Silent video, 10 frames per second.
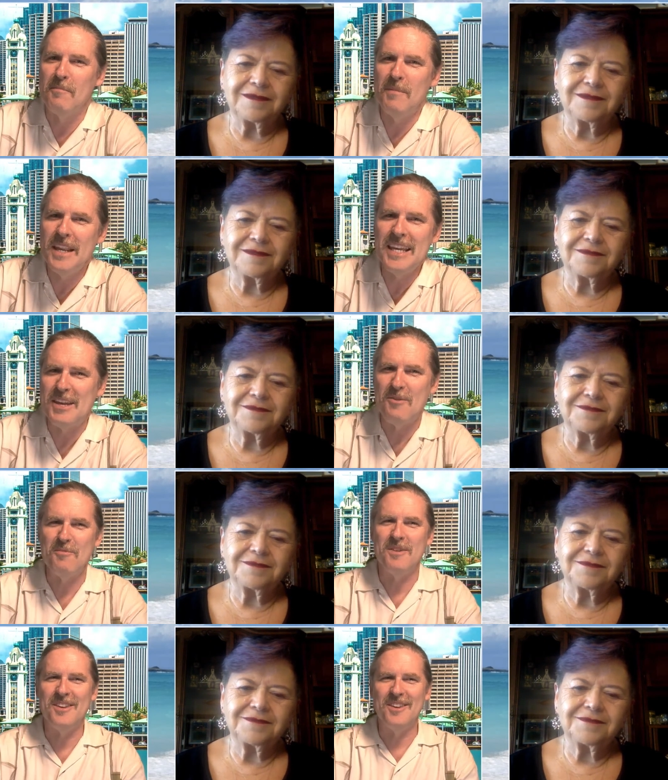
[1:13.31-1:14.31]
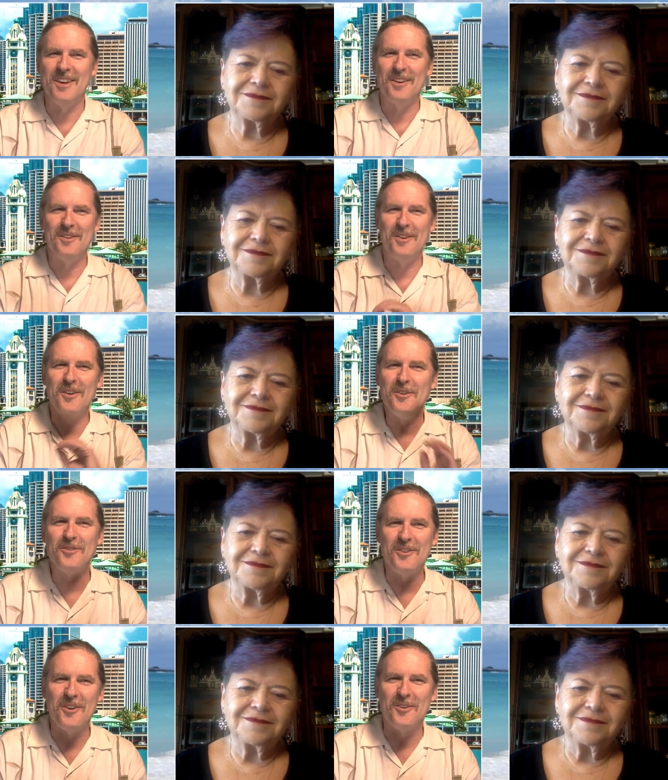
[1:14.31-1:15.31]
Speaker 1: meeting you uh,
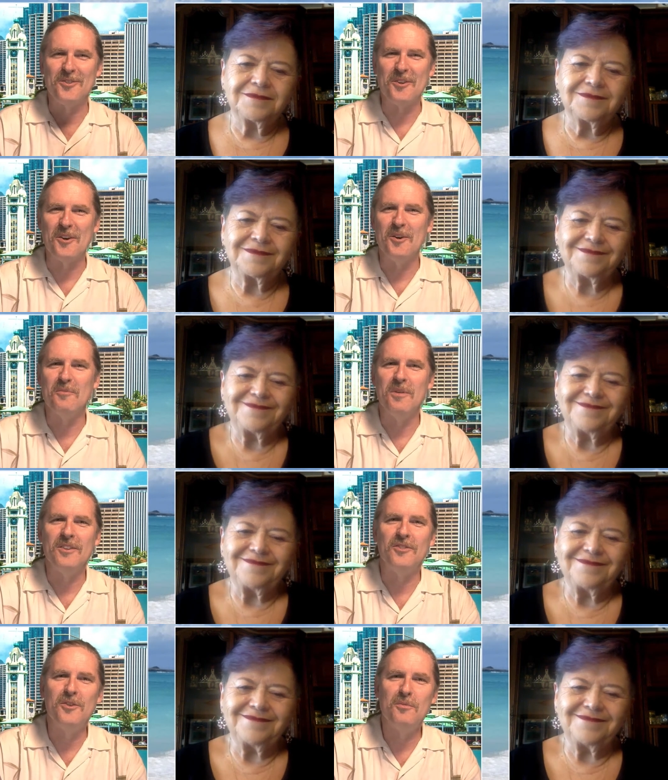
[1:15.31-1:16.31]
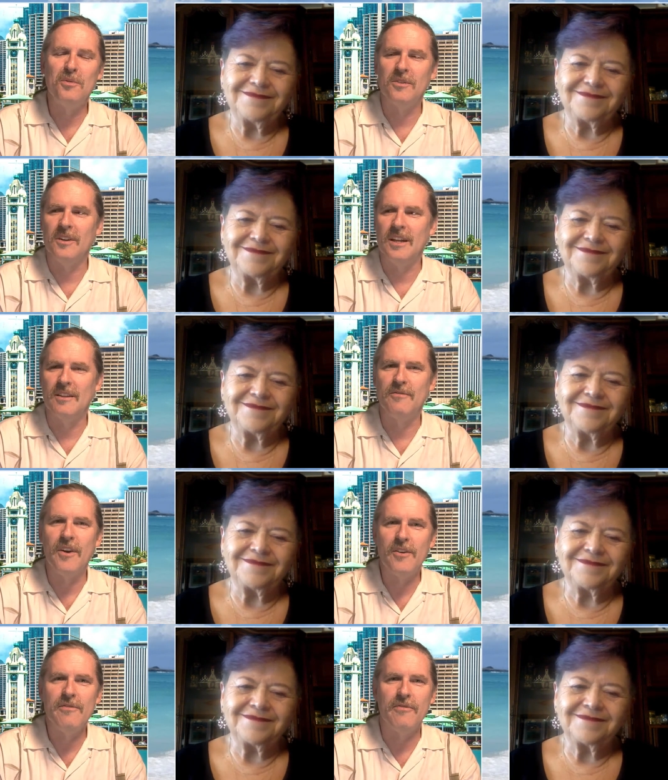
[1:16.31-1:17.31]
years and years ago was you were at the
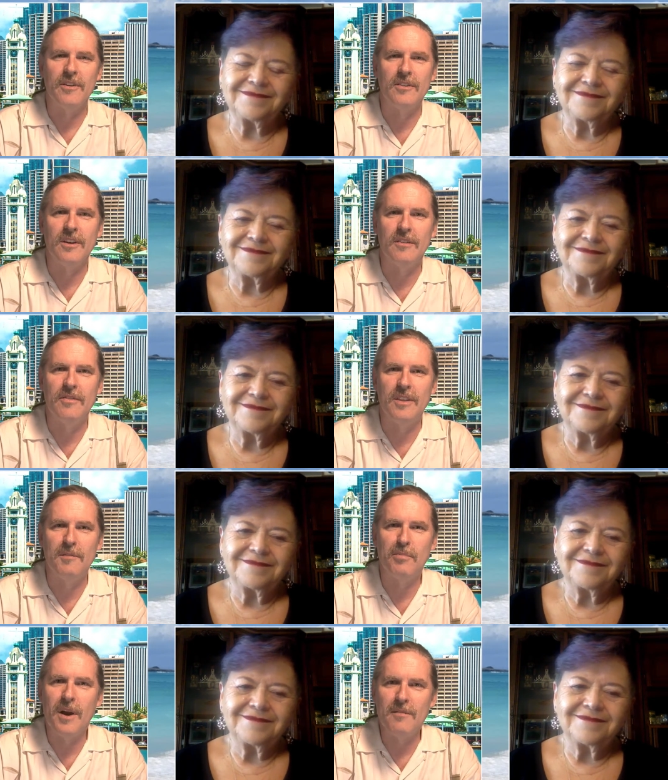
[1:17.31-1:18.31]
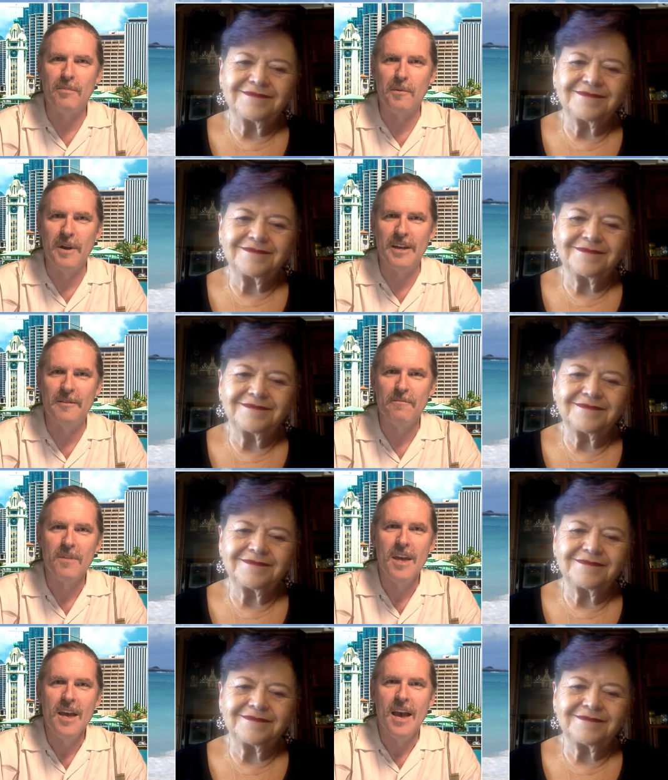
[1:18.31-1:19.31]
very front of the Pride Parade,
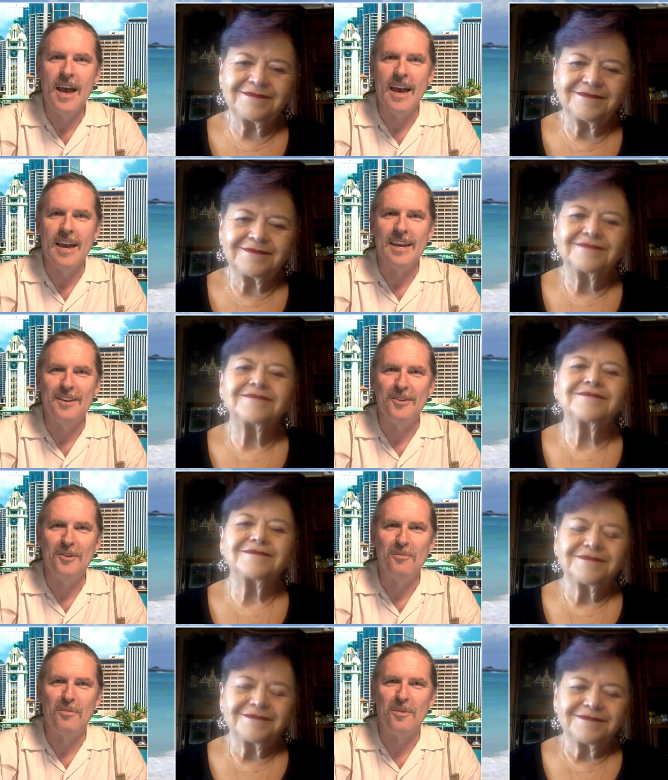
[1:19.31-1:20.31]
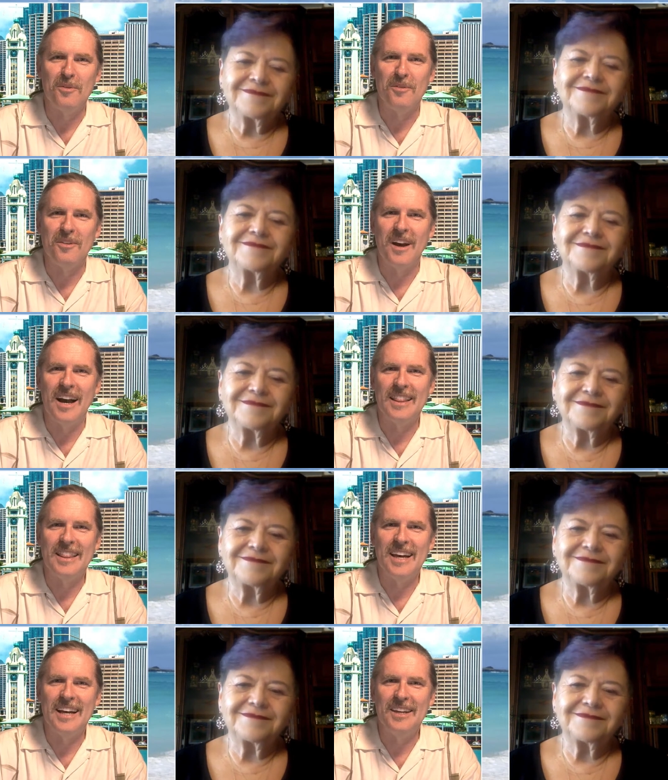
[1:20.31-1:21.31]
and you were I
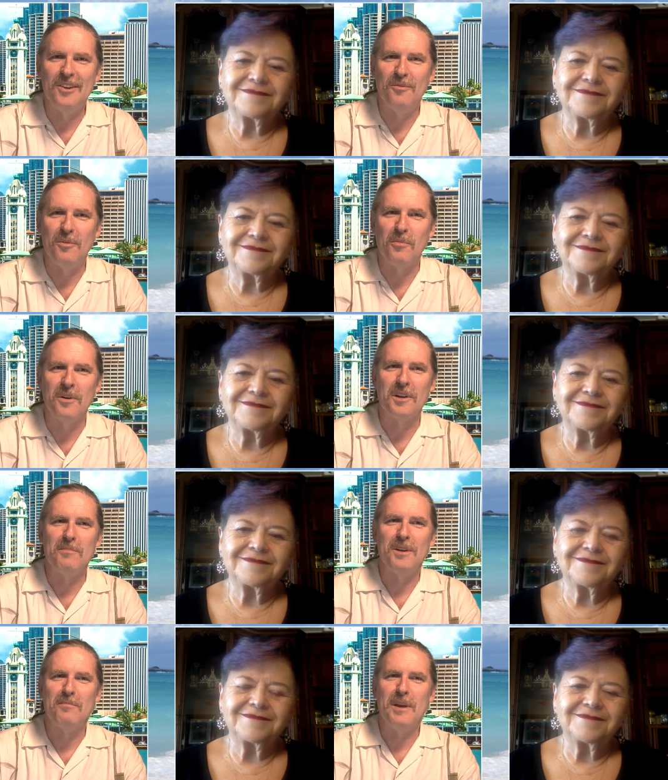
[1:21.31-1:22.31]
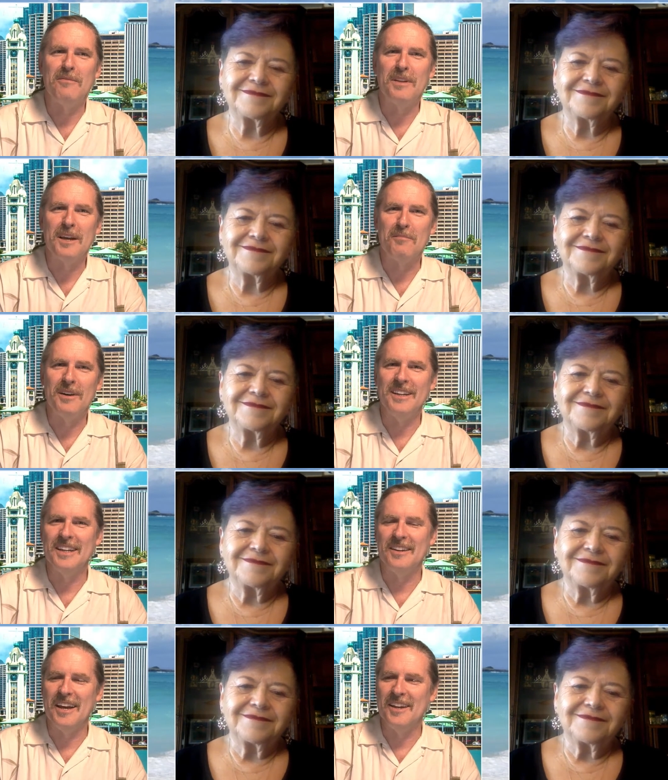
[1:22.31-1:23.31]
you were wearing a big P flag button,
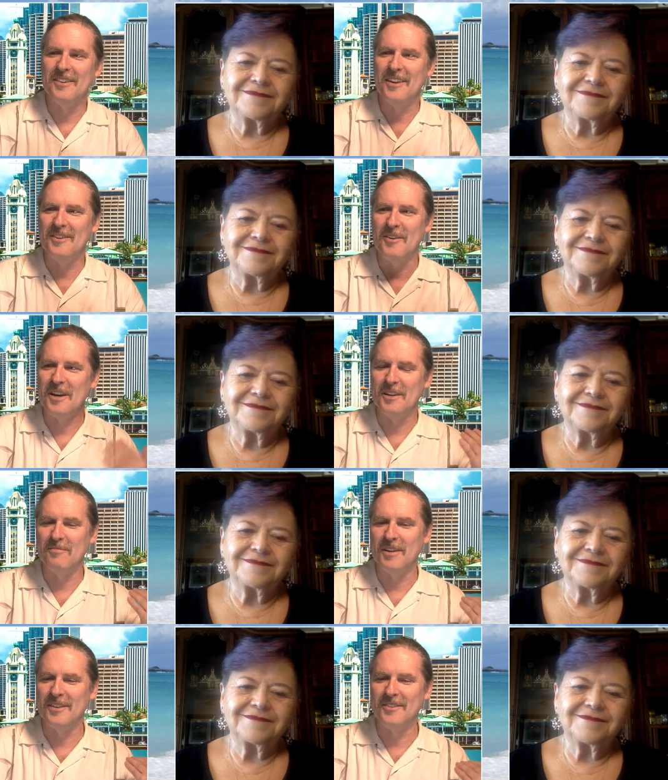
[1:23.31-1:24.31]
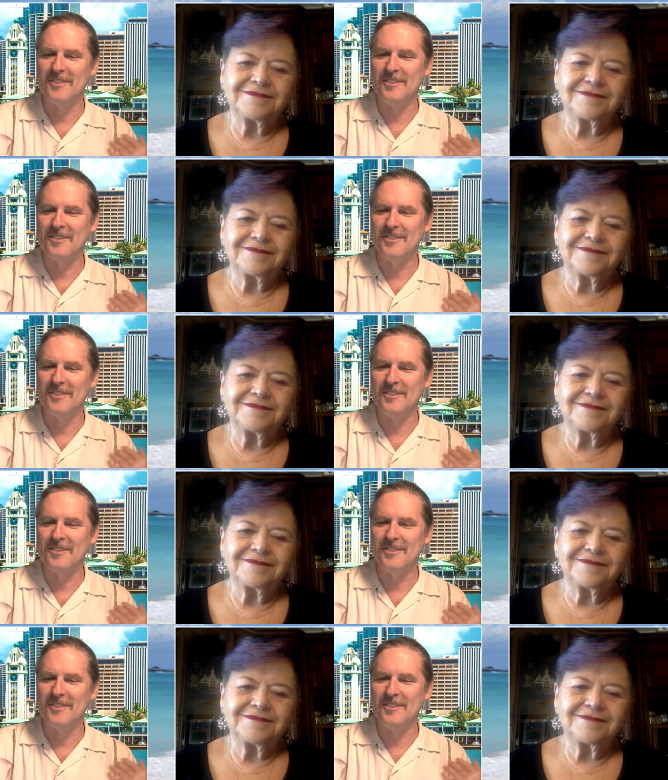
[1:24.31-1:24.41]
and and and you had a. a